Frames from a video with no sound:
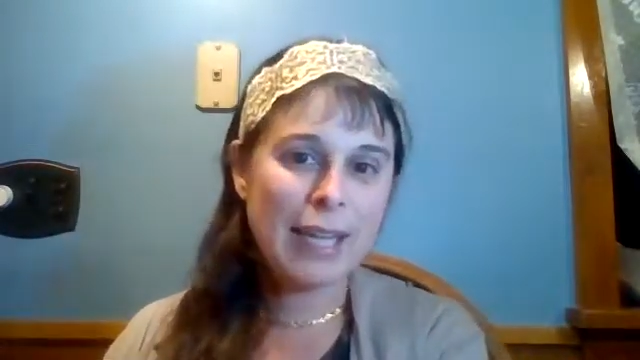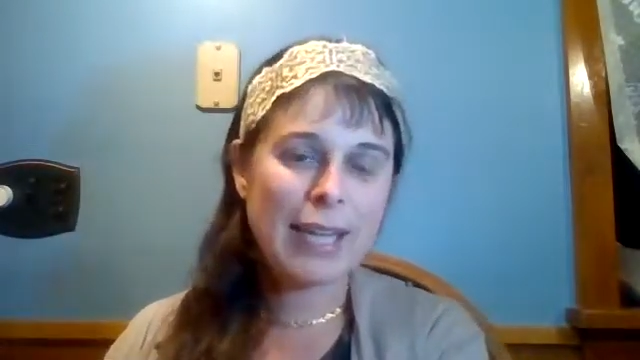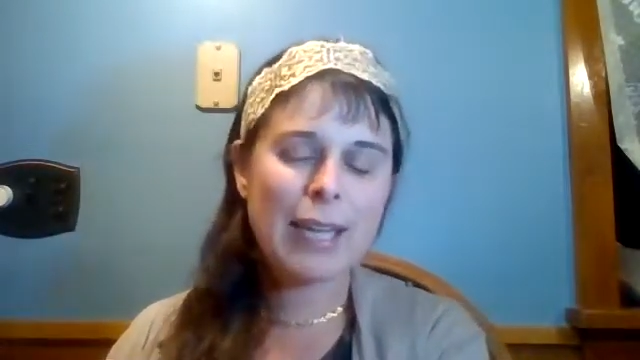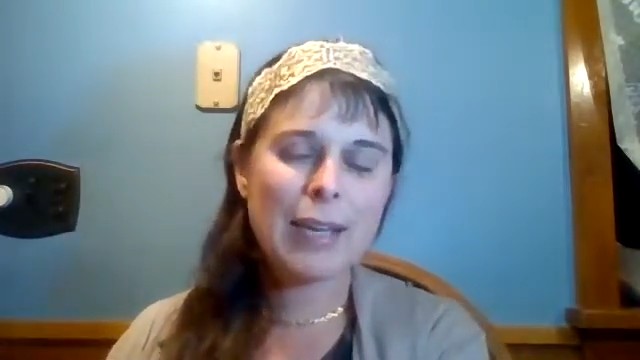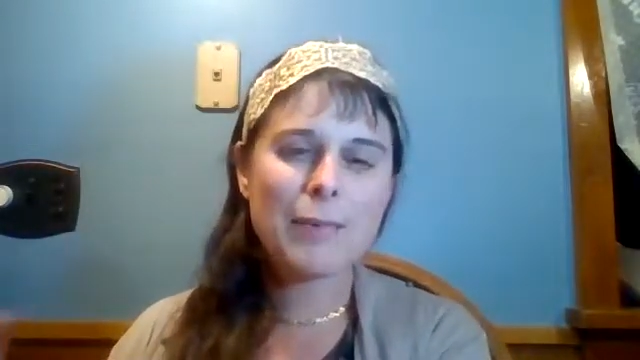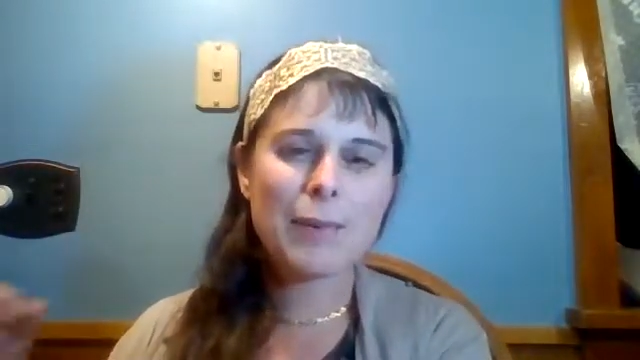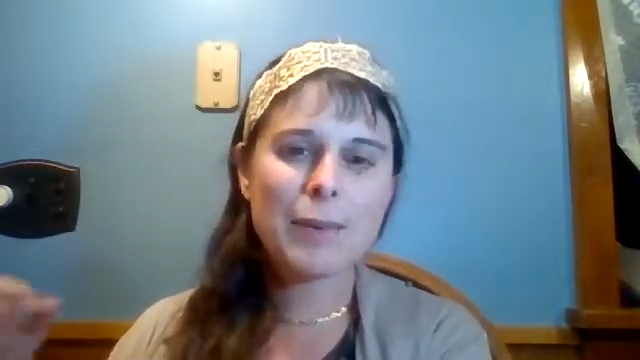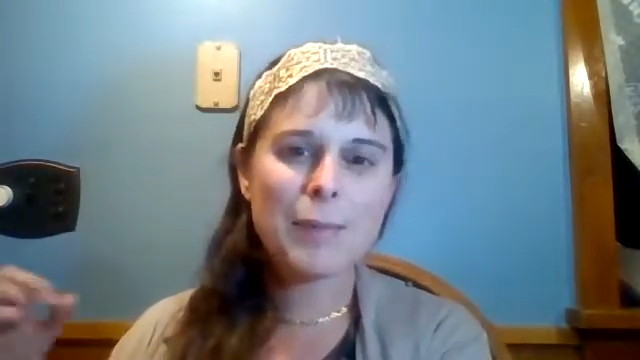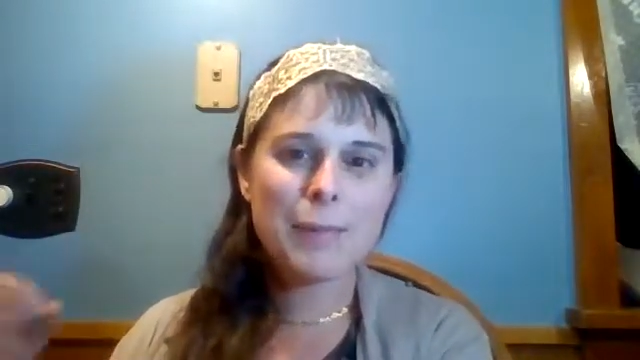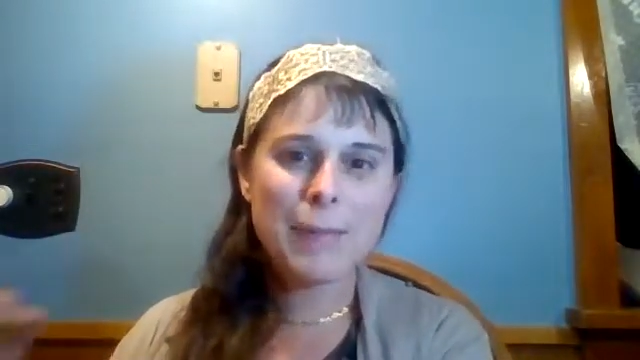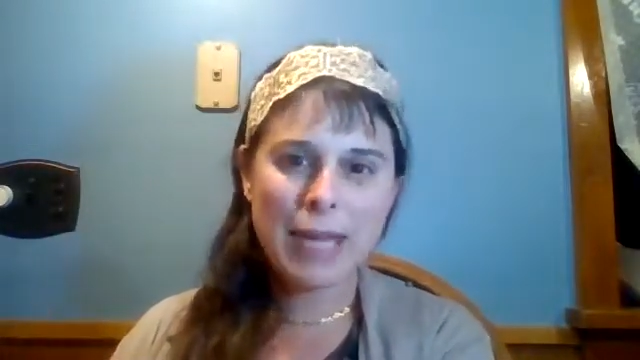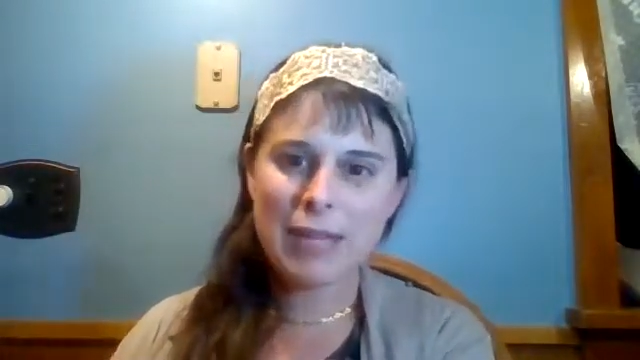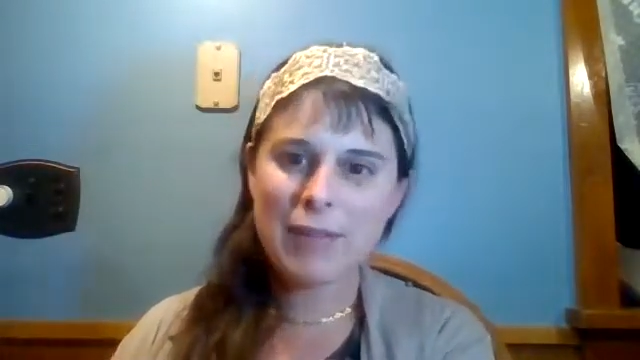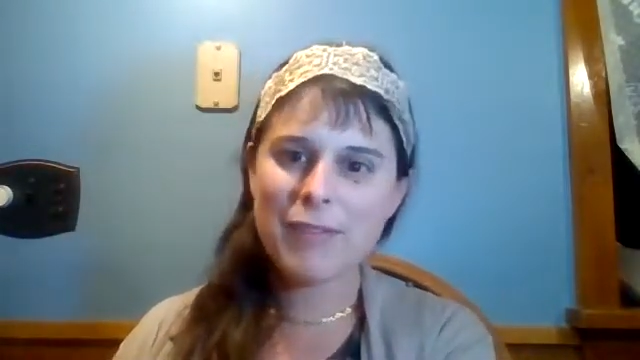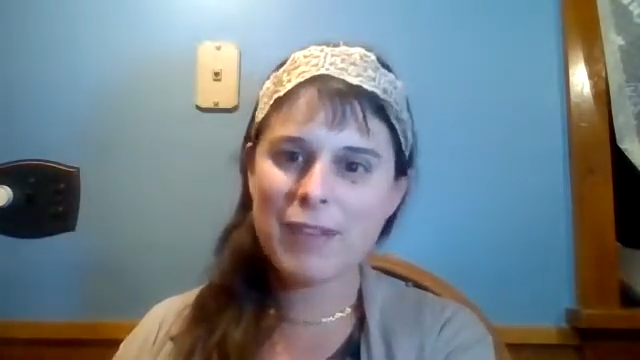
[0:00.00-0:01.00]
and it will
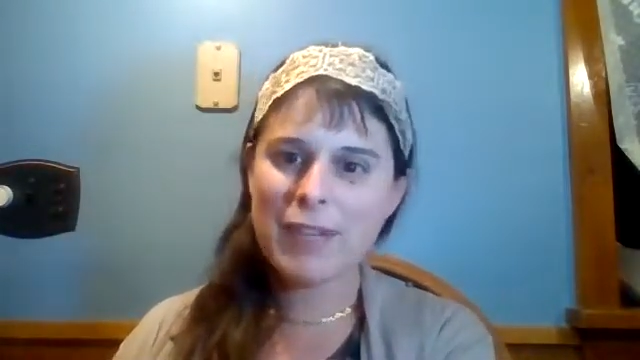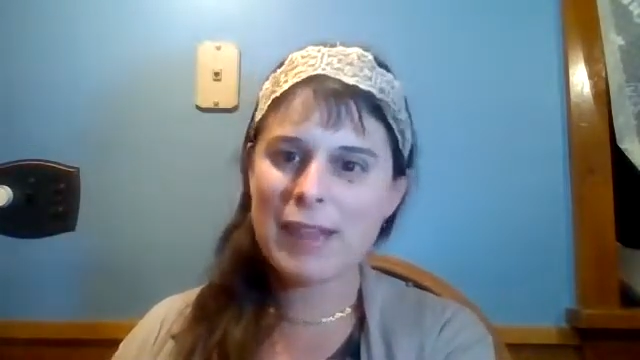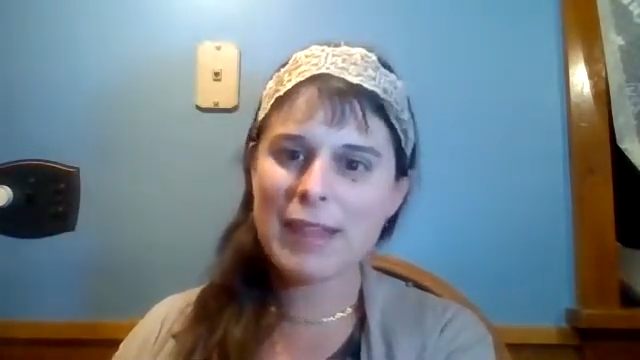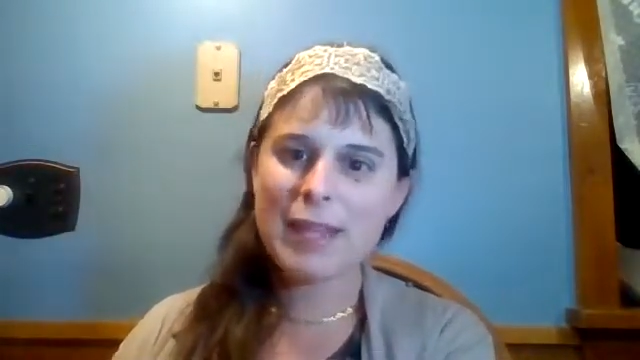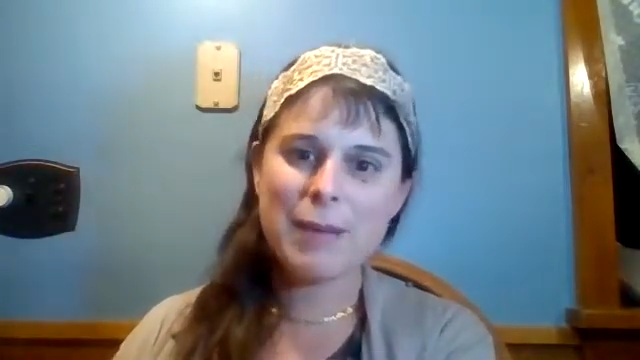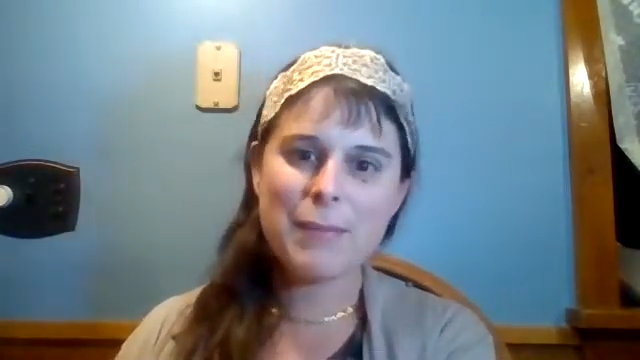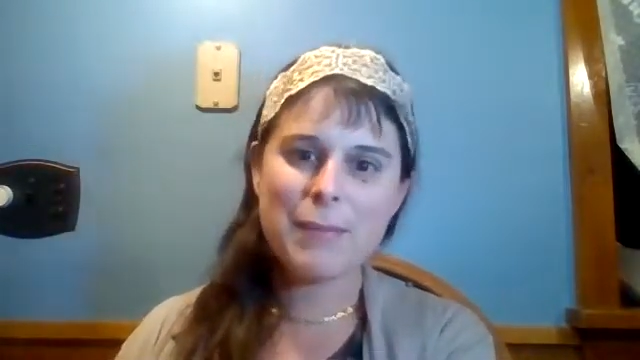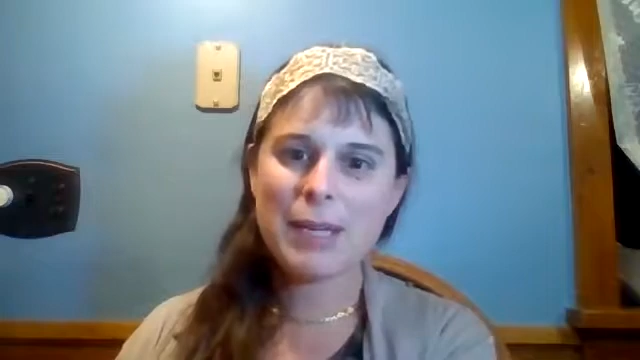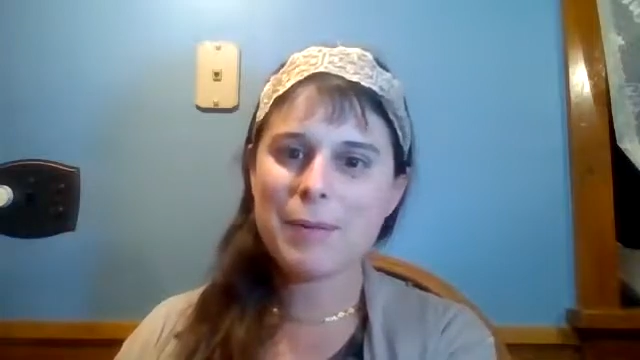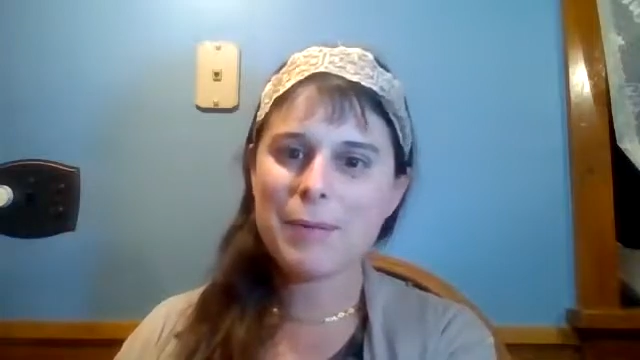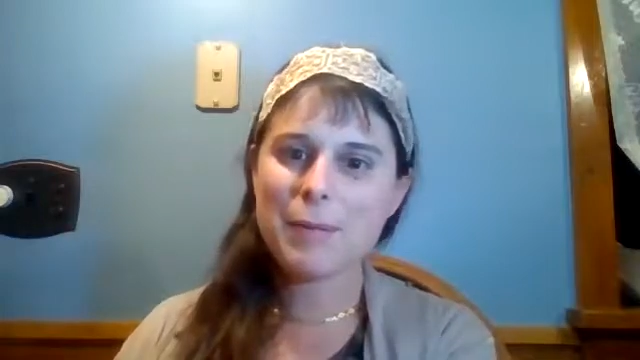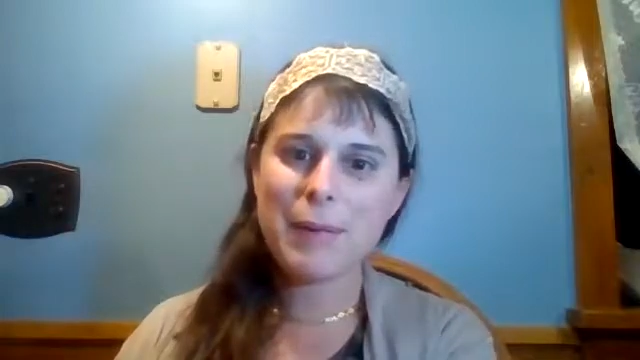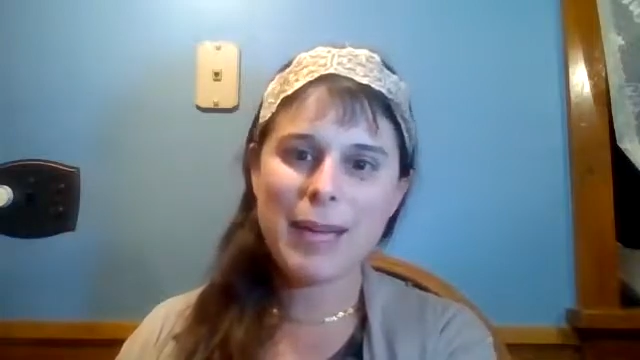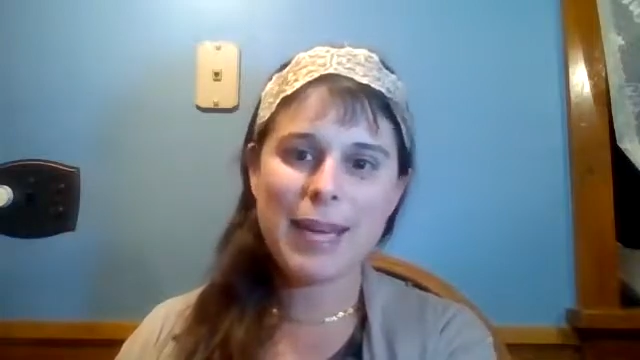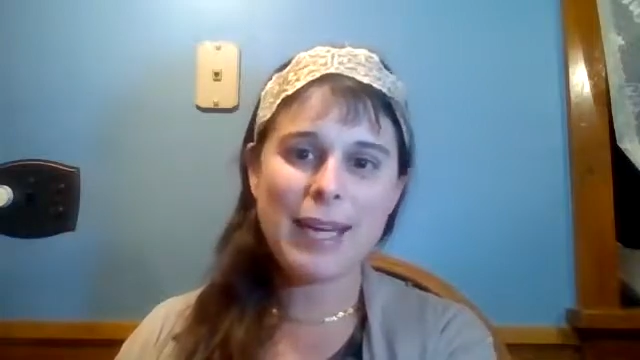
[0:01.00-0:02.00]
benefit them in
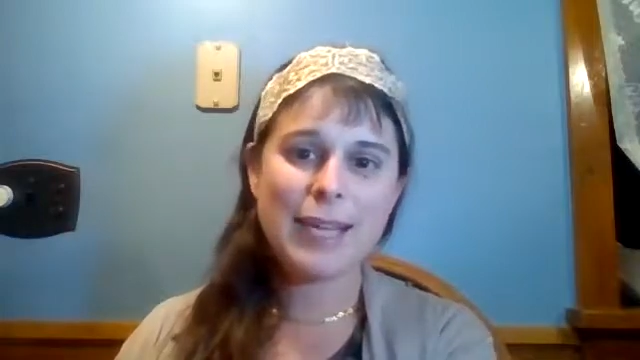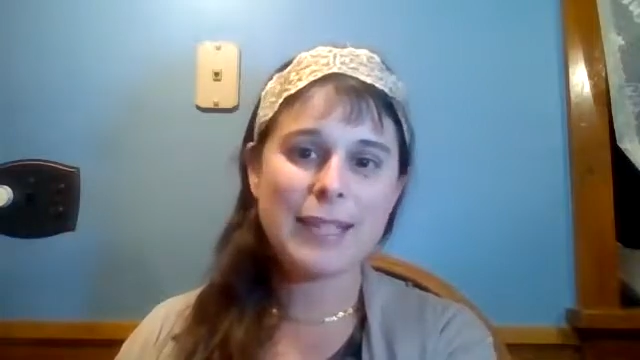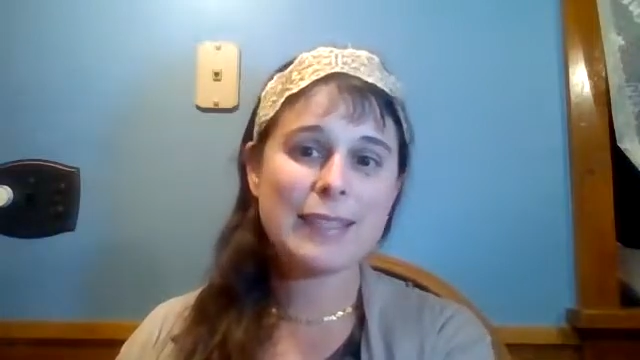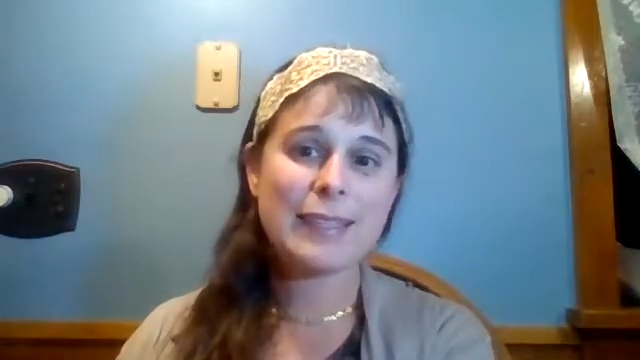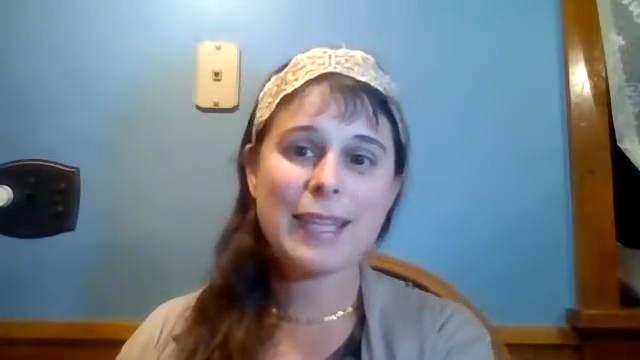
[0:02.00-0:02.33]
ways